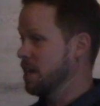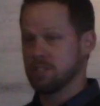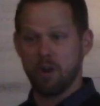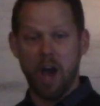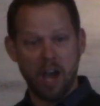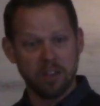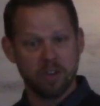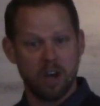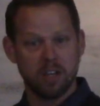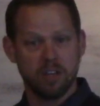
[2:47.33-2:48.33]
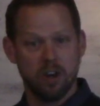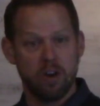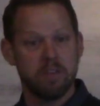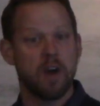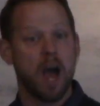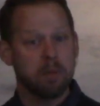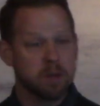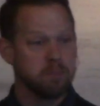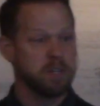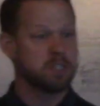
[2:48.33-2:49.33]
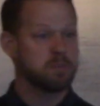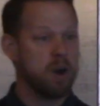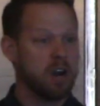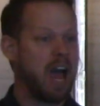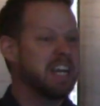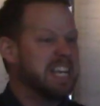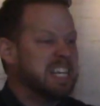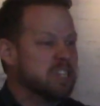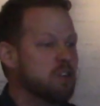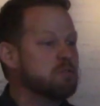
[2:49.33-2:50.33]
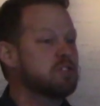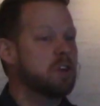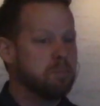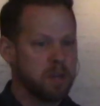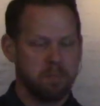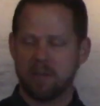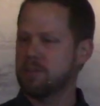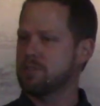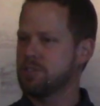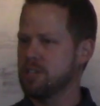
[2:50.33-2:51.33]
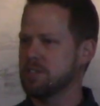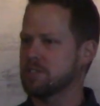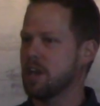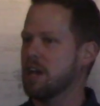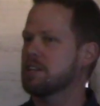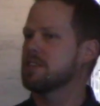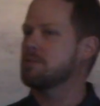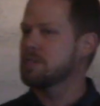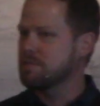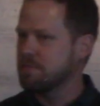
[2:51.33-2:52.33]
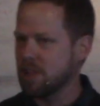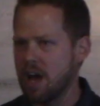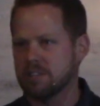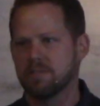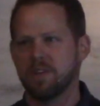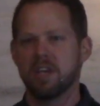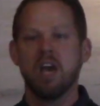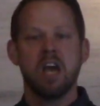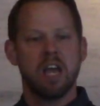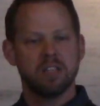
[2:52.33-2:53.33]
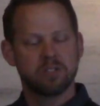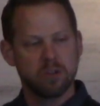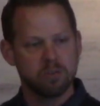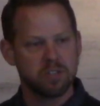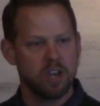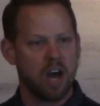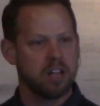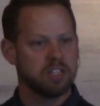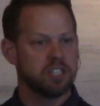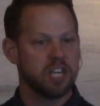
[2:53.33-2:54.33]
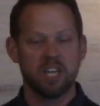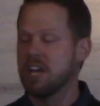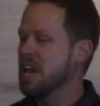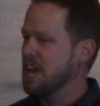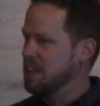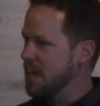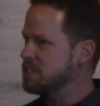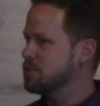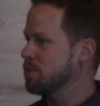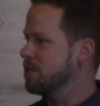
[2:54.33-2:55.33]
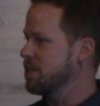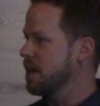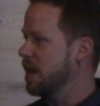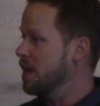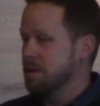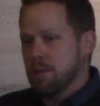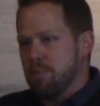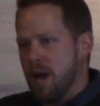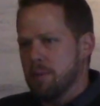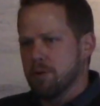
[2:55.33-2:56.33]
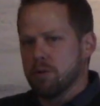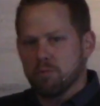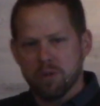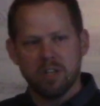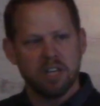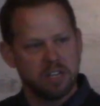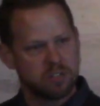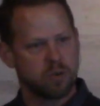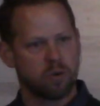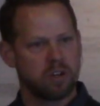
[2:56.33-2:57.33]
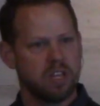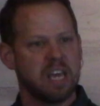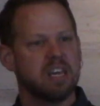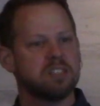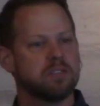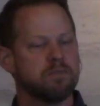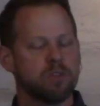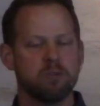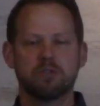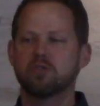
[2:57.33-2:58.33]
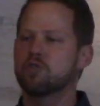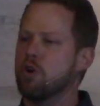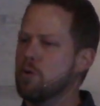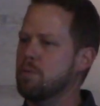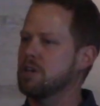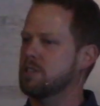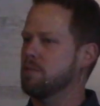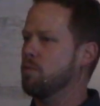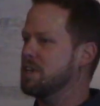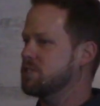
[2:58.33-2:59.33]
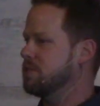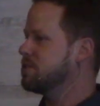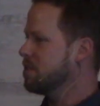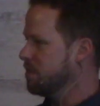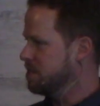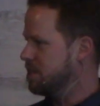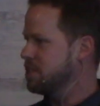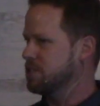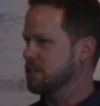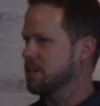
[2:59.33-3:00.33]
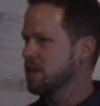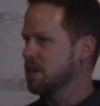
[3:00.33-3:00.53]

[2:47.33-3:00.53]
And so I thought, if I'm going to be smart, I need to know something about this Jesus guy, because I was in philosophy, in sociology, and that sort of thing. And the Bible, really, historically, it has influenced so much of Western civilization.